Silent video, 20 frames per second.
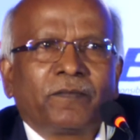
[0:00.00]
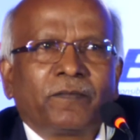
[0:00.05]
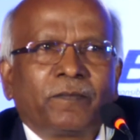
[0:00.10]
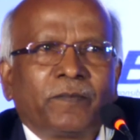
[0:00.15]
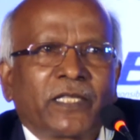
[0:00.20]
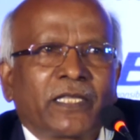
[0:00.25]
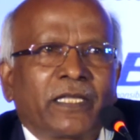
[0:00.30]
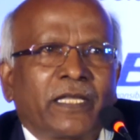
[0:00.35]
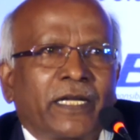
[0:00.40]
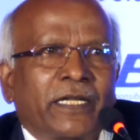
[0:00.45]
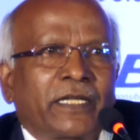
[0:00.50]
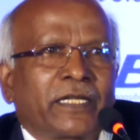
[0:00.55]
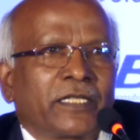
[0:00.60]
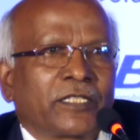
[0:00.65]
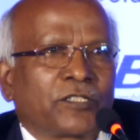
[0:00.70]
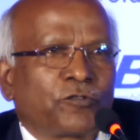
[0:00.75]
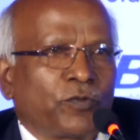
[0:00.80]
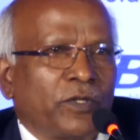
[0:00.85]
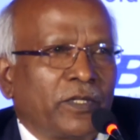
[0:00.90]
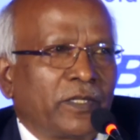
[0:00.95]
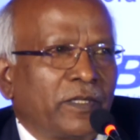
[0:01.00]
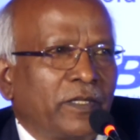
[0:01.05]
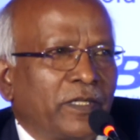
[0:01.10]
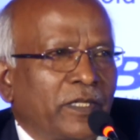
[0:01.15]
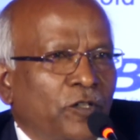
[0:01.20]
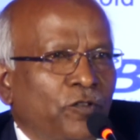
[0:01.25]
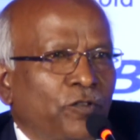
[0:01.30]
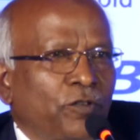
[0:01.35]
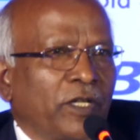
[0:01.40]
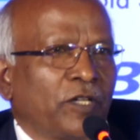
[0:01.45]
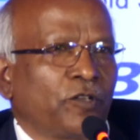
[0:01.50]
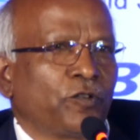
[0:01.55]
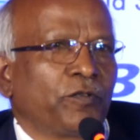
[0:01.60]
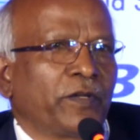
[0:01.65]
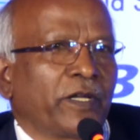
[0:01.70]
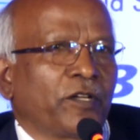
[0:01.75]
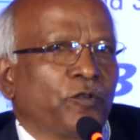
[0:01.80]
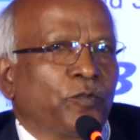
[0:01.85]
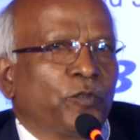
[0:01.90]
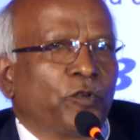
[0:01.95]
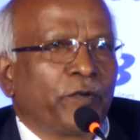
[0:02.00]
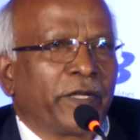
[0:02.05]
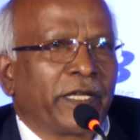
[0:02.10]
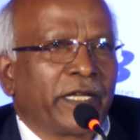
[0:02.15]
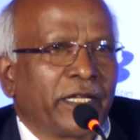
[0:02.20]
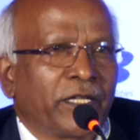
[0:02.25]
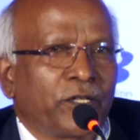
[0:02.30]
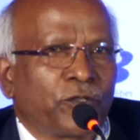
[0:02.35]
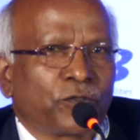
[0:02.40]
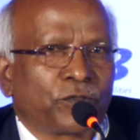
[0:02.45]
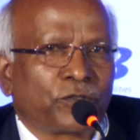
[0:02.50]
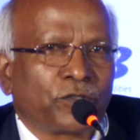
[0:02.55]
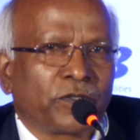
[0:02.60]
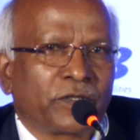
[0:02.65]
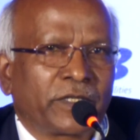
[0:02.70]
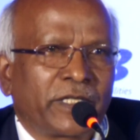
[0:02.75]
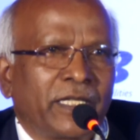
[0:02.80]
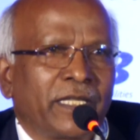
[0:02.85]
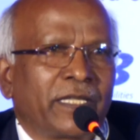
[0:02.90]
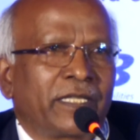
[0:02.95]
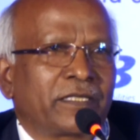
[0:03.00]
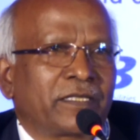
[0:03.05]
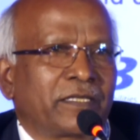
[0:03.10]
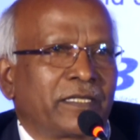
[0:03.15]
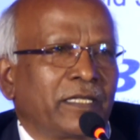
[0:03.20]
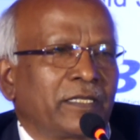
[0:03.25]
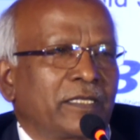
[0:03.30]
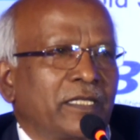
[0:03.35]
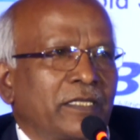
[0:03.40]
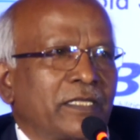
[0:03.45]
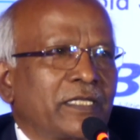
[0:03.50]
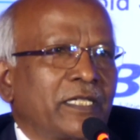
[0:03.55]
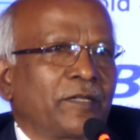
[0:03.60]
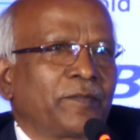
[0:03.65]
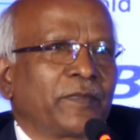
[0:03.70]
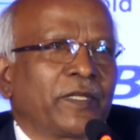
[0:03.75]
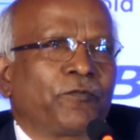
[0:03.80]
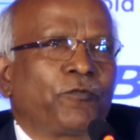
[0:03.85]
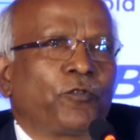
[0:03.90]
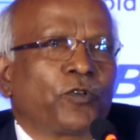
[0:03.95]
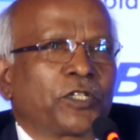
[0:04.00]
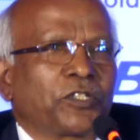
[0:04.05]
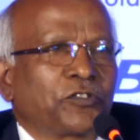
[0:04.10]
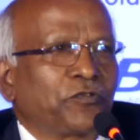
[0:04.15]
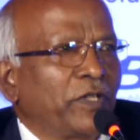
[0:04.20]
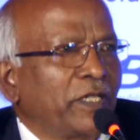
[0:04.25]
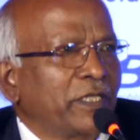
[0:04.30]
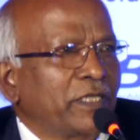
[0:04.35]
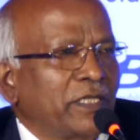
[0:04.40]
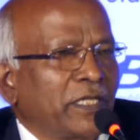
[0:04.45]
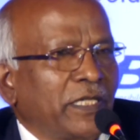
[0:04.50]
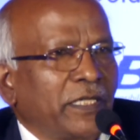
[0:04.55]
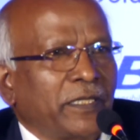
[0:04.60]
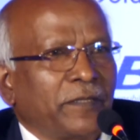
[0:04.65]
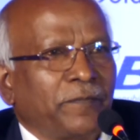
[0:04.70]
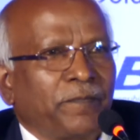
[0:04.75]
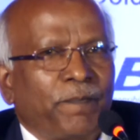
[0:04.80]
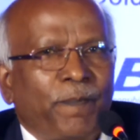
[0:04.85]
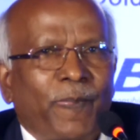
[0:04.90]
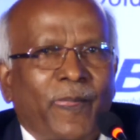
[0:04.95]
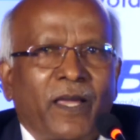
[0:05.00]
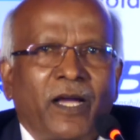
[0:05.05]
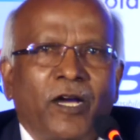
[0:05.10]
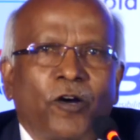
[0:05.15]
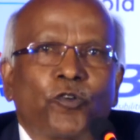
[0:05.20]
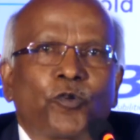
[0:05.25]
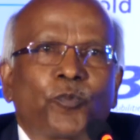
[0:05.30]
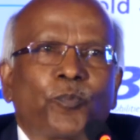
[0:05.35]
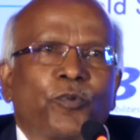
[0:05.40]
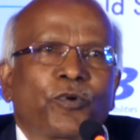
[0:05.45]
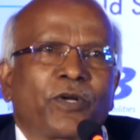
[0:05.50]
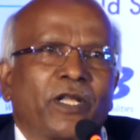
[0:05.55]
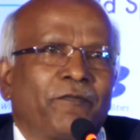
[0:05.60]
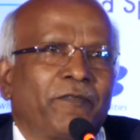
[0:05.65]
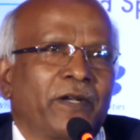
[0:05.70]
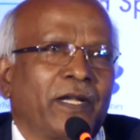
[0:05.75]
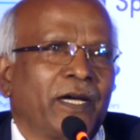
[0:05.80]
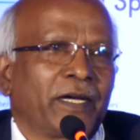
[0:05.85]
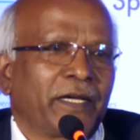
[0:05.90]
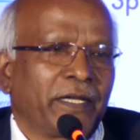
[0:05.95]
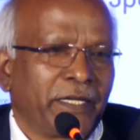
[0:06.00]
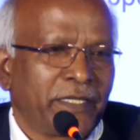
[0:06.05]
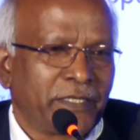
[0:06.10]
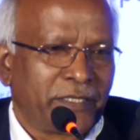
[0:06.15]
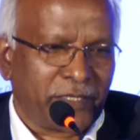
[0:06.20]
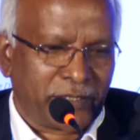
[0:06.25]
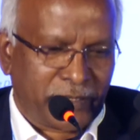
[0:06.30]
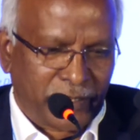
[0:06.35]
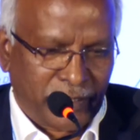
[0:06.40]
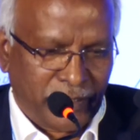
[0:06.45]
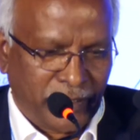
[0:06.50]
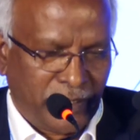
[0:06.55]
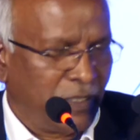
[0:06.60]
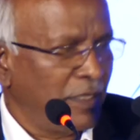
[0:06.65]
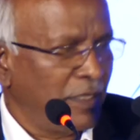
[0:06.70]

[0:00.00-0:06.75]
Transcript: But that is now moving into, so till such time the focus was output of an organization.